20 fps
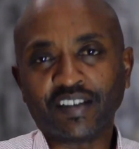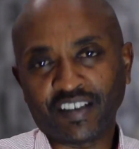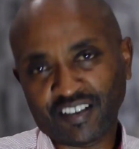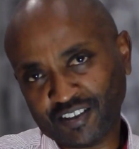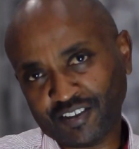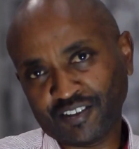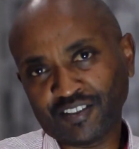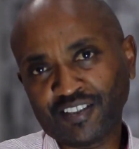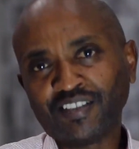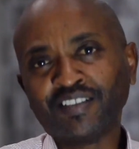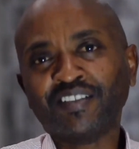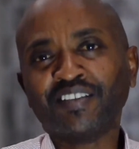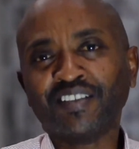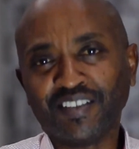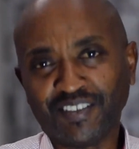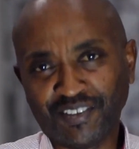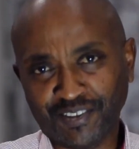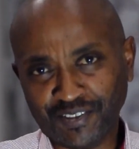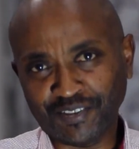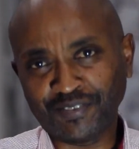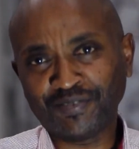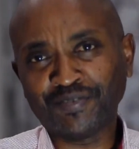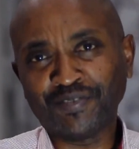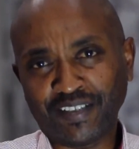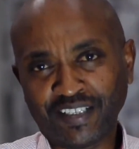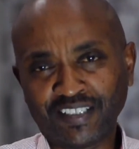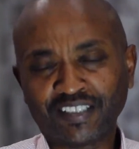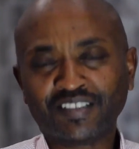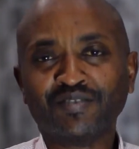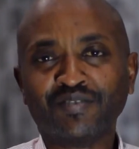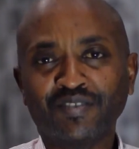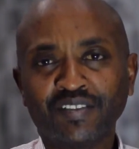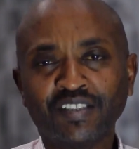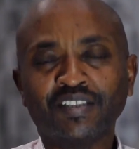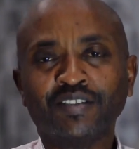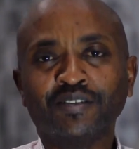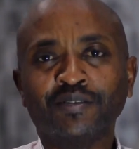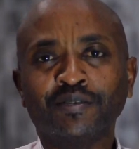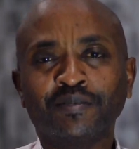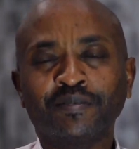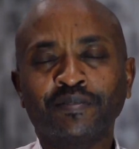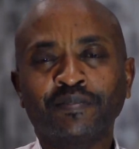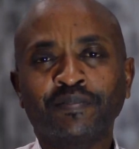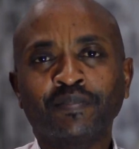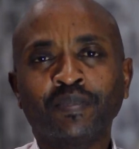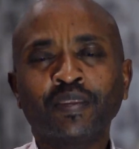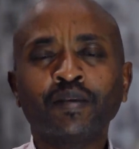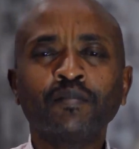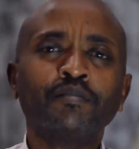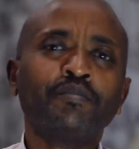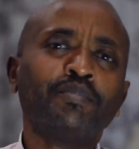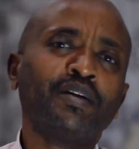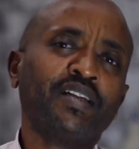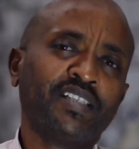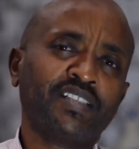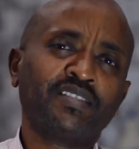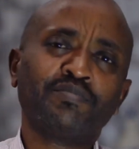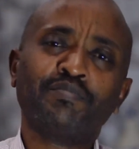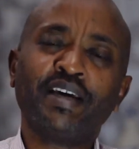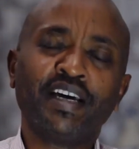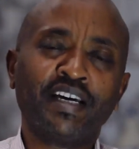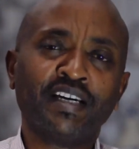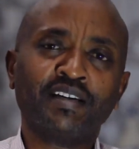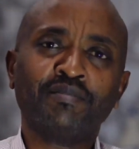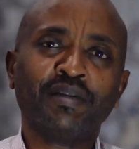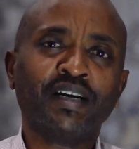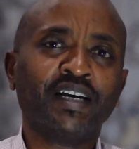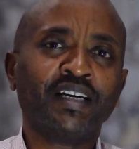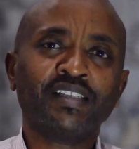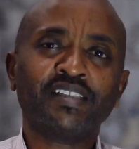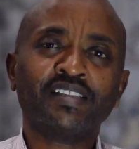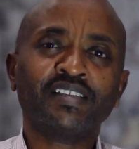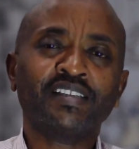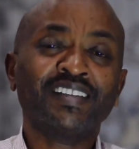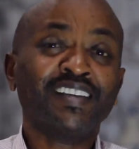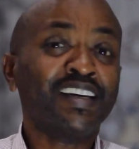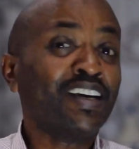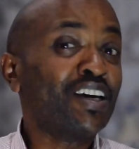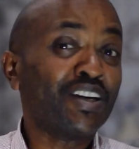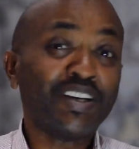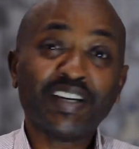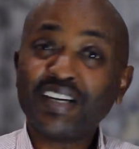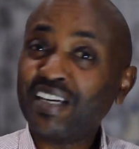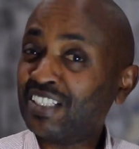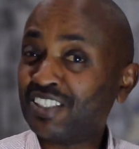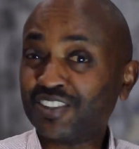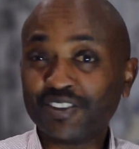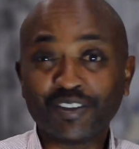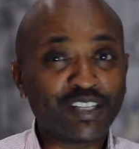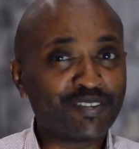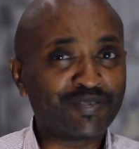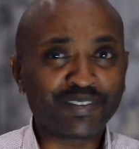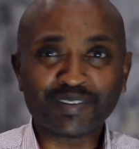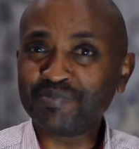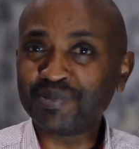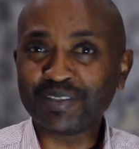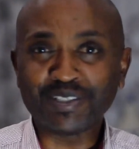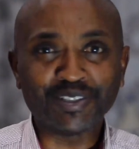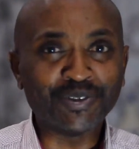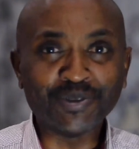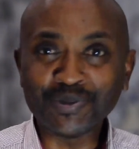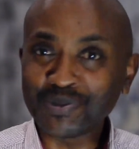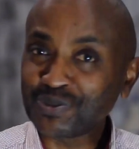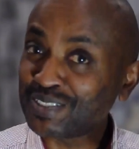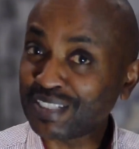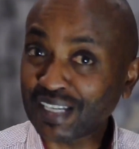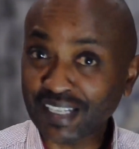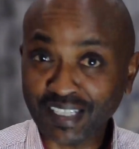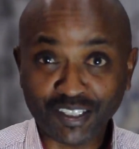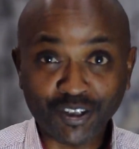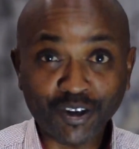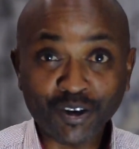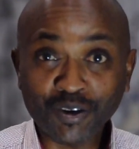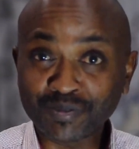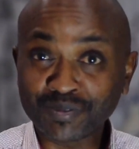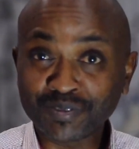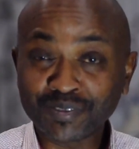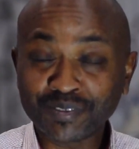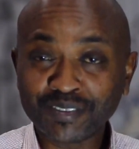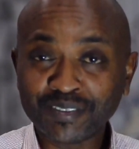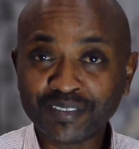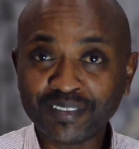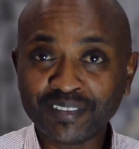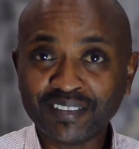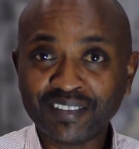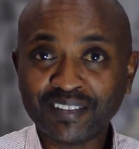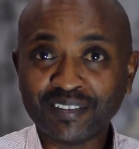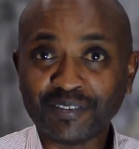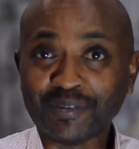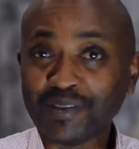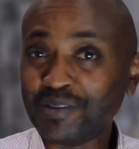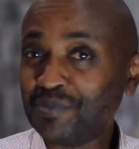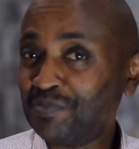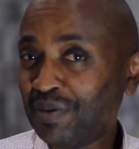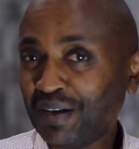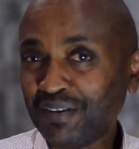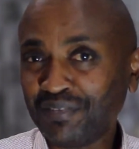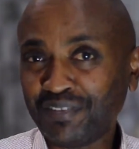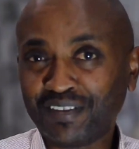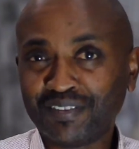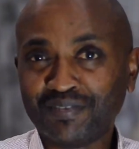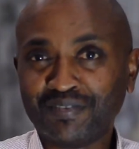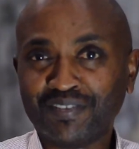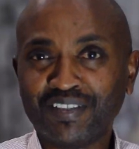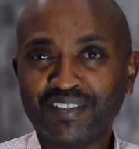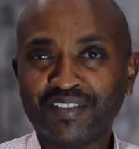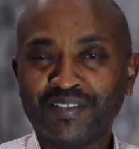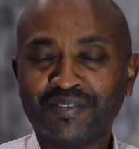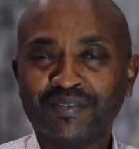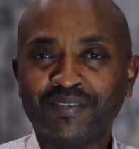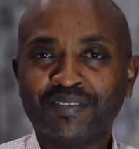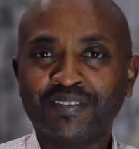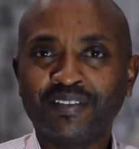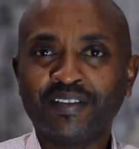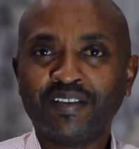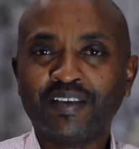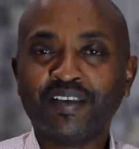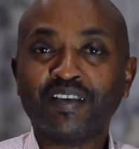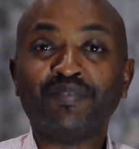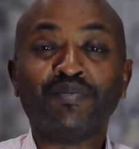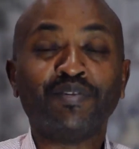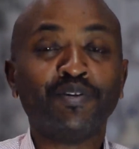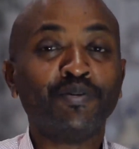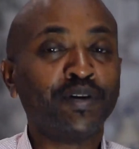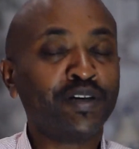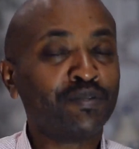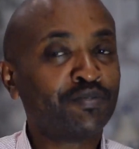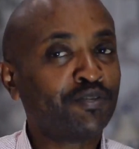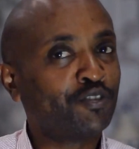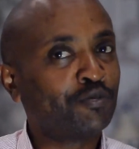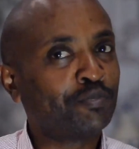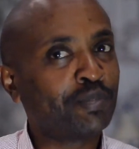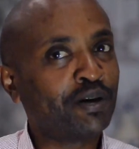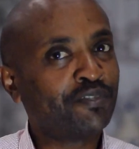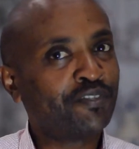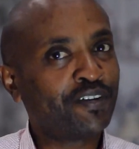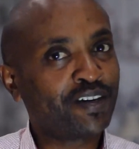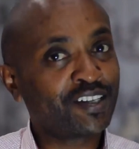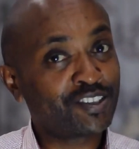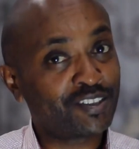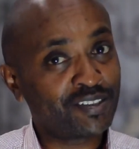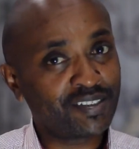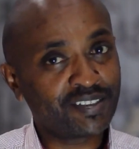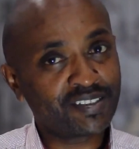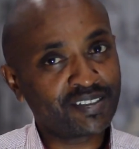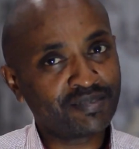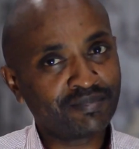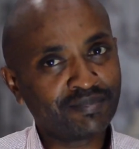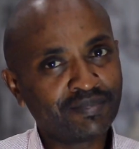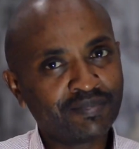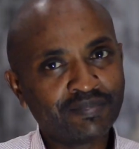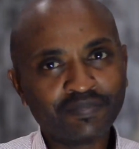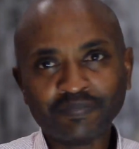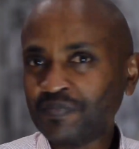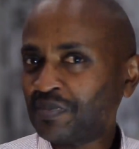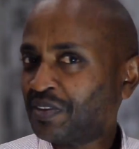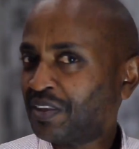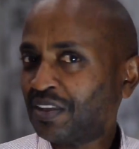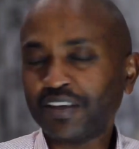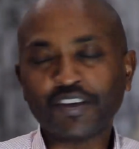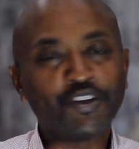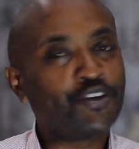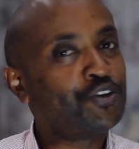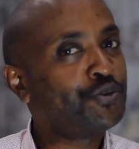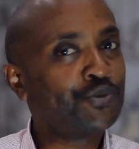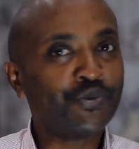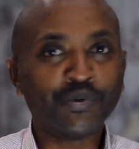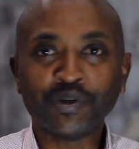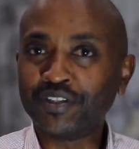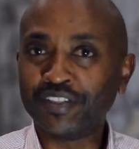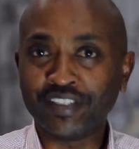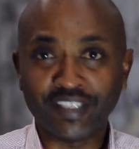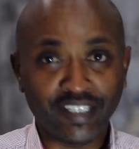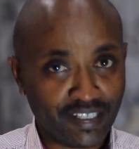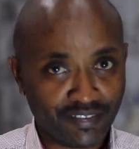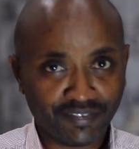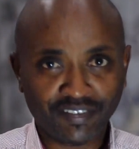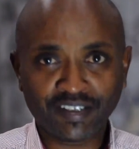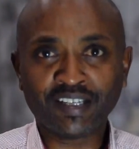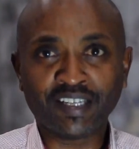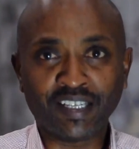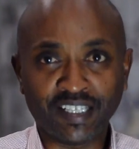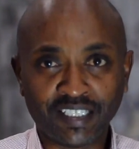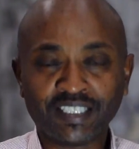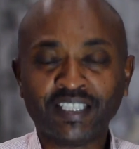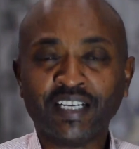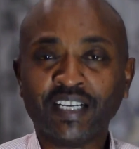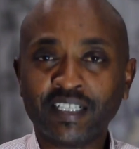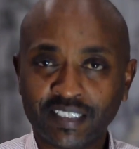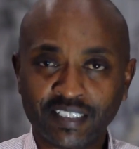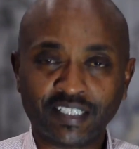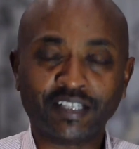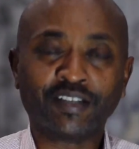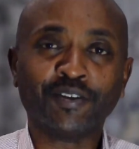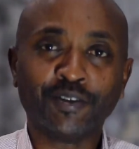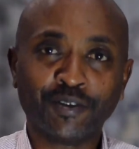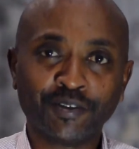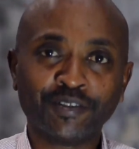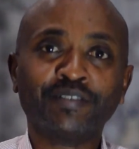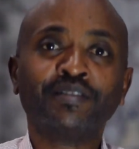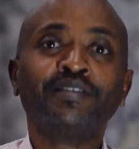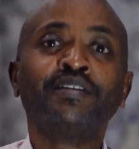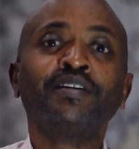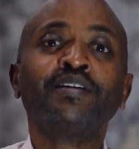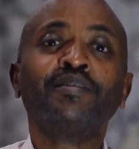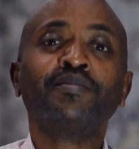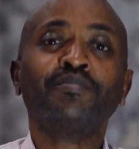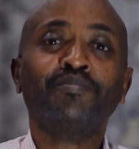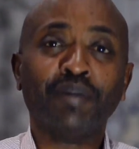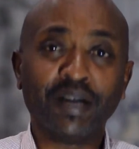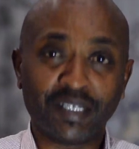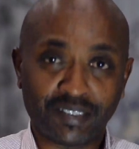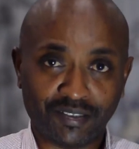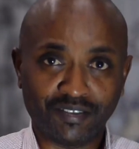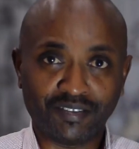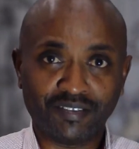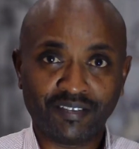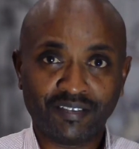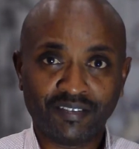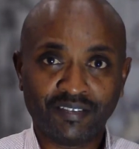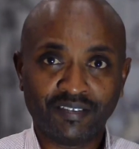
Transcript: Record your first video. Please bear in mind, it's not everybody who started off with a perfect video. If you wait for perfectionism, you will never hit that record button.